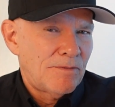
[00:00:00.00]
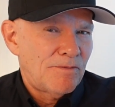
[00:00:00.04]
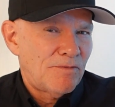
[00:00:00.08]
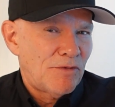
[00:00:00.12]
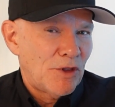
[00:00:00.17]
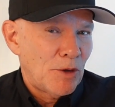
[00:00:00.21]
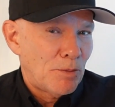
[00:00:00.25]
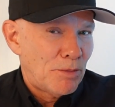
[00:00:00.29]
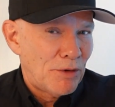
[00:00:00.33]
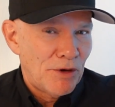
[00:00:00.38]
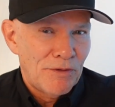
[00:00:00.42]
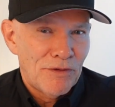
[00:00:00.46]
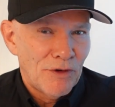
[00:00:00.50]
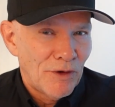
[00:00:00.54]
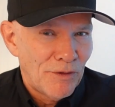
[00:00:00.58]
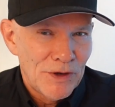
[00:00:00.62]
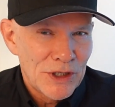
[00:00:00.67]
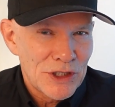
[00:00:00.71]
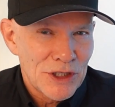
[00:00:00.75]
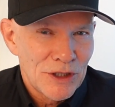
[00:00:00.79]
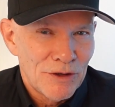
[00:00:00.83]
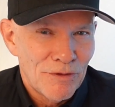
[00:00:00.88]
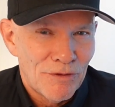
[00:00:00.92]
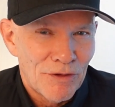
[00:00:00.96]
for the peripheral
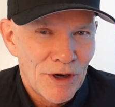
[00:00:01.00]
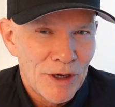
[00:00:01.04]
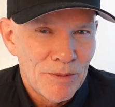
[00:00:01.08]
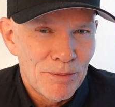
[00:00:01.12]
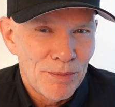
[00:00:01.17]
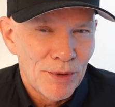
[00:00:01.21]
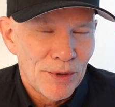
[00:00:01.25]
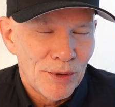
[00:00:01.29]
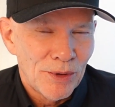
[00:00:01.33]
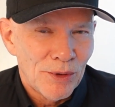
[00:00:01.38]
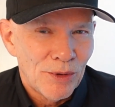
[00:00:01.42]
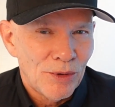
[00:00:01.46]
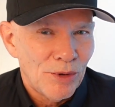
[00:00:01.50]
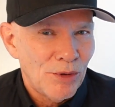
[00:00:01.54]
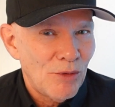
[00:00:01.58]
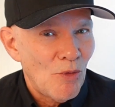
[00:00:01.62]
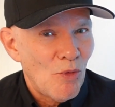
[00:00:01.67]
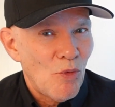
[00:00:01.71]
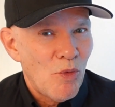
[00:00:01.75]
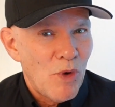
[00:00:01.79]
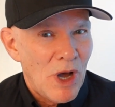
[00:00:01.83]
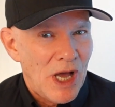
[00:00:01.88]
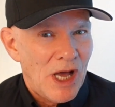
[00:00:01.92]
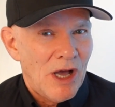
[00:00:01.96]
vision of Red Bull.
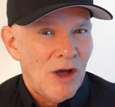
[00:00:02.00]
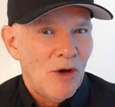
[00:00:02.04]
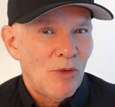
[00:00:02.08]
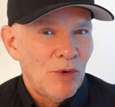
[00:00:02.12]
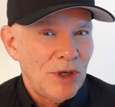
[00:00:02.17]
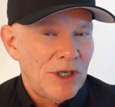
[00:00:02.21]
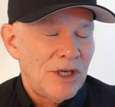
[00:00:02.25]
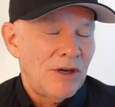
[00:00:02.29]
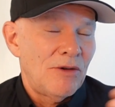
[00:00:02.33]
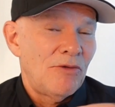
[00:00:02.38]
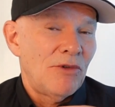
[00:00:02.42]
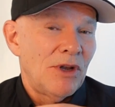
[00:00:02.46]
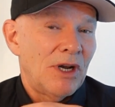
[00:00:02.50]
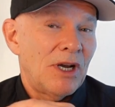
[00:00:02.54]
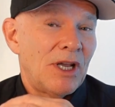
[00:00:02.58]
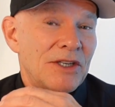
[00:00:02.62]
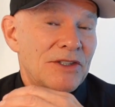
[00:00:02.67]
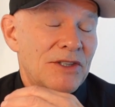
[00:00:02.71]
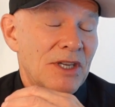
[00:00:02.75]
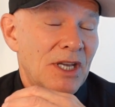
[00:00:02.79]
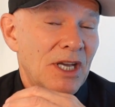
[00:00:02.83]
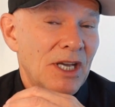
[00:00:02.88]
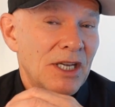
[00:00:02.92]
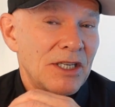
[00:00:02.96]
Wow, we didn't
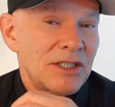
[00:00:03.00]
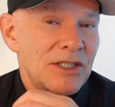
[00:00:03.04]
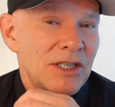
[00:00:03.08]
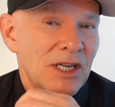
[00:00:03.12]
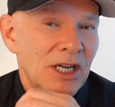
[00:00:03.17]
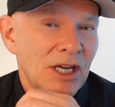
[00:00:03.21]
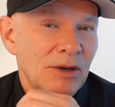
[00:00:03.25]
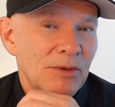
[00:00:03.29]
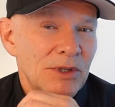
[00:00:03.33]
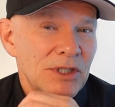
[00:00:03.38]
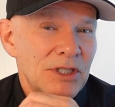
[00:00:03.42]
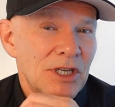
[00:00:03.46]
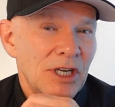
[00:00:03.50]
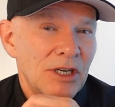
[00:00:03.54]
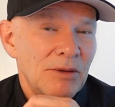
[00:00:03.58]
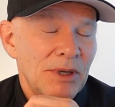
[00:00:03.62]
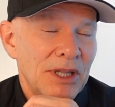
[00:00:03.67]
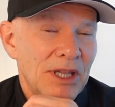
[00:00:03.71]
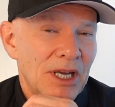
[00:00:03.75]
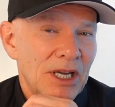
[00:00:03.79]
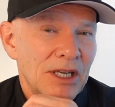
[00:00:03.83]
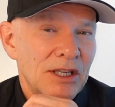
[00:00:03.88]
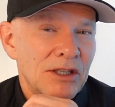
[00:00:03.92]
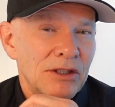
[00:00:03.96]
realize the hard tire was going to
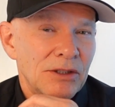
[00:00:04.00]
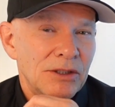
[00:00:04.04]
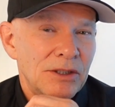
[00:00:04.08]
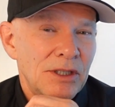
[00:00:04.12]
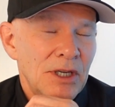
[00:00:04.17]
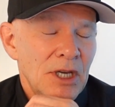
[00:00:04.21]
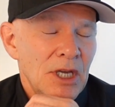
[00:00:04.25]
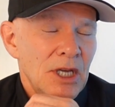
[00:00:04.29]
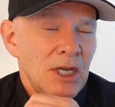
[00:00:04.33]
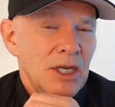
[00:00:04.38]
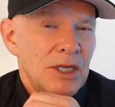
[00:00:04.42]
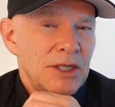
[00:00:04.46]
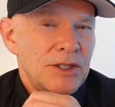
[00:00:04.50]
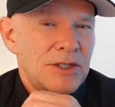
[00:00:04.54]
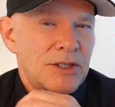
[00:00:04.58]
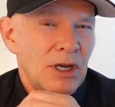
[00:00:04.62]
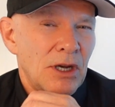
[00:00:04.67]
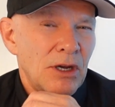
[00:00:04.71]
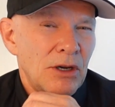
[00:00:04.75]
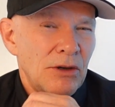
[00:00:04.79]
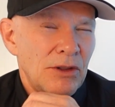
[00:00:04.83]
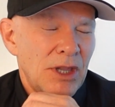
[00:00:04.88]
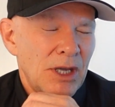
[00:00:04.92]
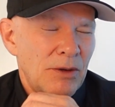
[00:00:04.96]
be that good.
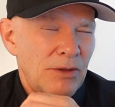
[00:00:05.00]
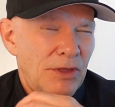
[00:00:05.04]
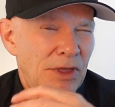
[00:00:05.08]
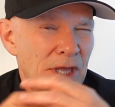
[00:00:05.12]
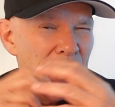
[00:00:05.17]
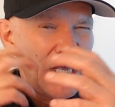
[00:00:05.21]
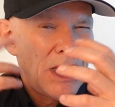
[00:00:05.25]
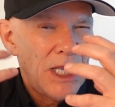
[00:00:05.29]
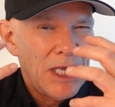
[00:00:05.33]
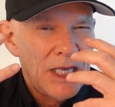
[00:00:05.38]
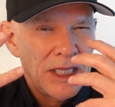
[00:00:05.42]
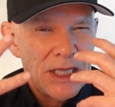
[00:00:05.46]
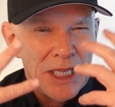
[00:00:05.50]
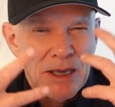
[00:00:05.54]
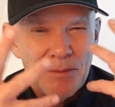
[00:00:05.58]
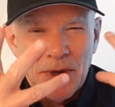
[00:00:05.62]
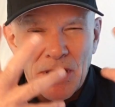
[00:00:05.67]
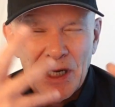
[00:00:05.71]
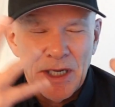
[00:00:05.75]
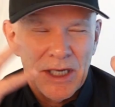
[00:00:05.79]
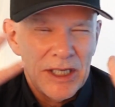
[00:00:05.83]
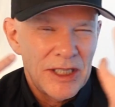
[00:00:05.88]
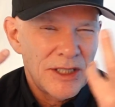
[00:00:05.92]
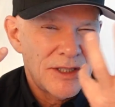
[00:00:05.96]
So they were thinking in their
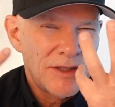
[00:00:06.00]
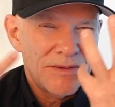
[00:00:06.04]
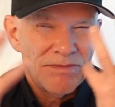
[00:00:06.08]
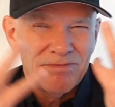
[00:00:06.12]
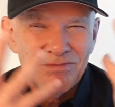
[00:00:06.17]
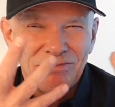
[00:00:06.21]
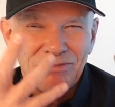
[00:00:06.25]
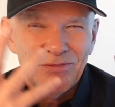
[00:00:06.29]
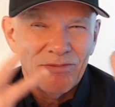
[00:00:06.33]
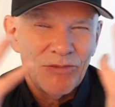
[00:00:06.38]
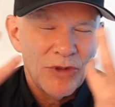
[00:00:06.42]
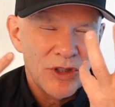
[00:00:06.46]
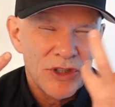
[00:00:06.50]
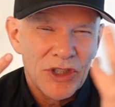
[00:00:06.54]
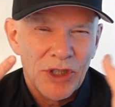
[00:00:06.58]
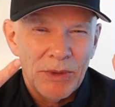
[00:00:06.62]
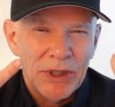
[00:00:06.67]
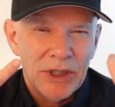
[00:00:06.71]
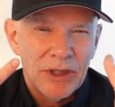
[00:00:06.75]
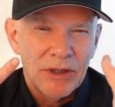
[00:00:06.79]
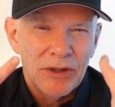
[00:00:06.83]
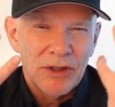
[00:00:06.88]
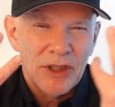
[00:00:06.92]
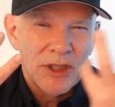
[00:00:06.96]
minds, what should
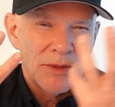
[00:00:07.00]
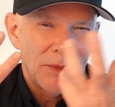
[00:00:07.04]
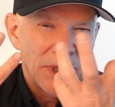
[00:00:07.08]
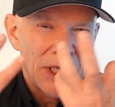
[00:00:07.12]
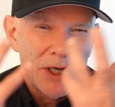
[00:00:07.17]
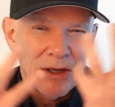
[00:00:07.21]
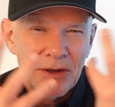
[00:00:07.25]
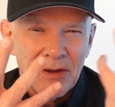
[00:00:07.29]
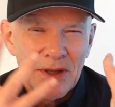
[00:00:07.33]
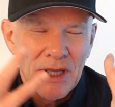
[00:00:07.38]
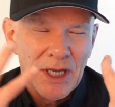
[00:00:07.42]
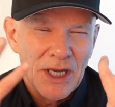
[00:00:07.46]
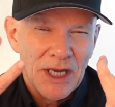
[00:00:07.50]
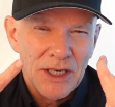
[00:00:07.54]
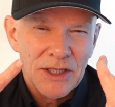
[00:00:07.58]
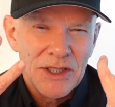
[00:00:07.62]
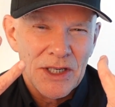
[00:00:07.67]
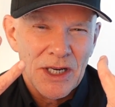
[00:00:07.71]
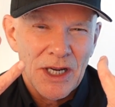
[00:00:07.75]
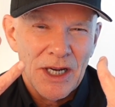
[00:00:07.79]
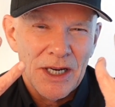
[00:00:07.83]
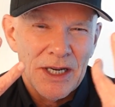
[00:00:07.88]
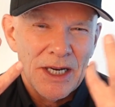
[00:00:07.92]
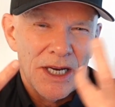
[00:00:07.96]
we do? Should we go to the hard
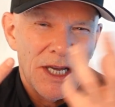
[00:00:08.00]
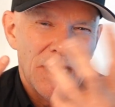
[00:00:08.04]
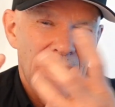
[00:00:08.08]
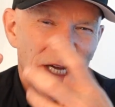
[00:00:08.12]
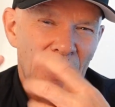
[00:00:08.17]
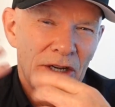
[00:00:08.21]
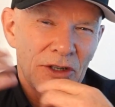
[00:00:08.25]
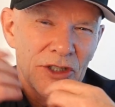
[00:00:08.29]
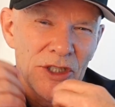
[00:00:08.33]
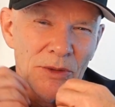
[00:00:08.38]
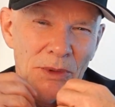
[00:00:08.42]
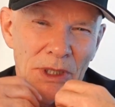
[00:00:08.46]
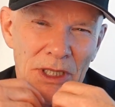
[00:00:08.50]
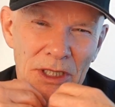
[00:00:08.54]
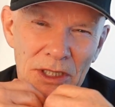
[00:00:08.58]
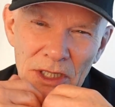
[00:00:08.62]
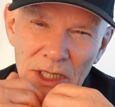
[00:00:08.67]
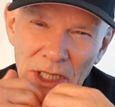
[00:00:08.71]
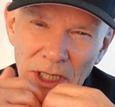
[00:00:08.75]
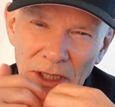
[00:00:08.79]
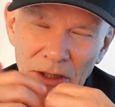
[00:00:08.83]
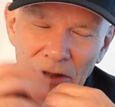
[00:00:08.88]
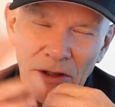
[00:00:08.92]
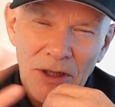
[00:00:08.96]
tire now? Should we
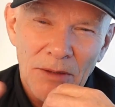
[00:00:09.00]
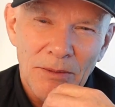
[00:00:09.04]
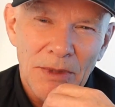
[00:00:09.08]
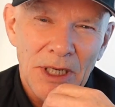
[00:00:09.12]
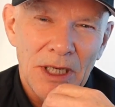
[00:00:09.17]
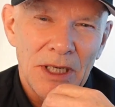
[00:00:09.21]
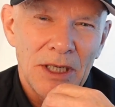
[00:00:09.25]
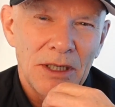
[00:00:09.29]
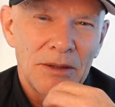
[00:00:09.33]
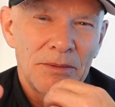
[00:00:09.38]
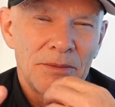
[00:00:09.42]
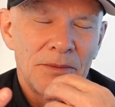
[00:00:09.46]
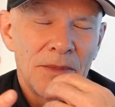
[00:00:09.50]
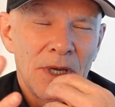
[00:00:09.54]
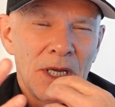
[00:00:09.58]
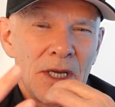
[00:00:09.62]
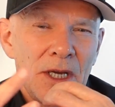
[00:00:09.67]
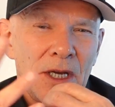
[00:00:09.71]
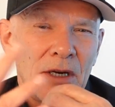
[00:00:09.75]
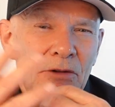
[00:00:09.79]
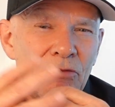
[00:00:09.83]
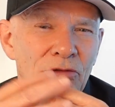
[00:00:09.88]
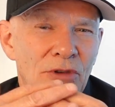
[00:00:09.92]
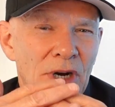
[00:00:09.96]
continue the medium
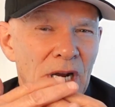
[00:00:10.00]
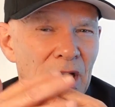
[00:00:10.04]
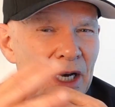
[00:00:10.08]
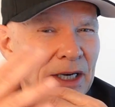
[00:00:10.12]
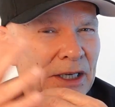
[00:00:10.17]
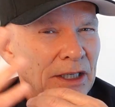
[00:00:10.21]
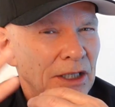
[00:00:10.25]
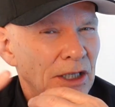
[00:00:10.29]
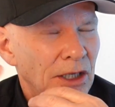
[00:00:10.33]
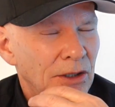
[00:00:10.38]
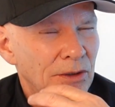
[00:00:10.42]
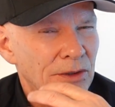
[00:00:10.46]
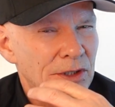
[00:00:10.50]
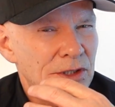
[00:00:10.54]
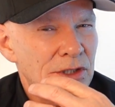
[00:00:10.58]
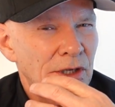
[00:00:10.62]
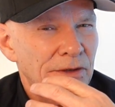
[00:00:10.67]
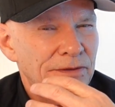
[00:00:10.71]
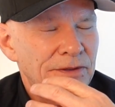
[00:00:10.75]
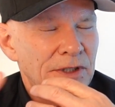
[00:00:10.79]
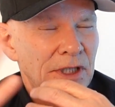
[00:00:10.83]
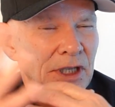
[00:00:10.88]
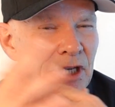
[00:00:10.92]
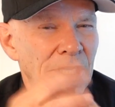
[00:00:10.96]
run and go on the
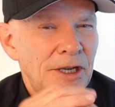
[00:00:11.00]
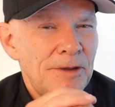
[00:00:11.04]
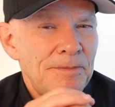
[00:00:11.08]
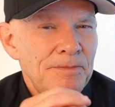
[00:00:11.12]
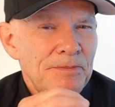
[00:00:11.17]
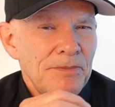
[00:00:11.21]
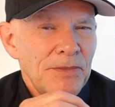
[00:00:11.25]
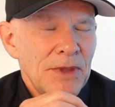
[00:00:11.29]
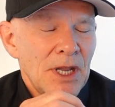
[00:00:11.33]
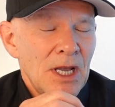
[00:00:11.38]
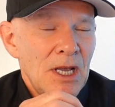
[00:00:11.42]
soft tire?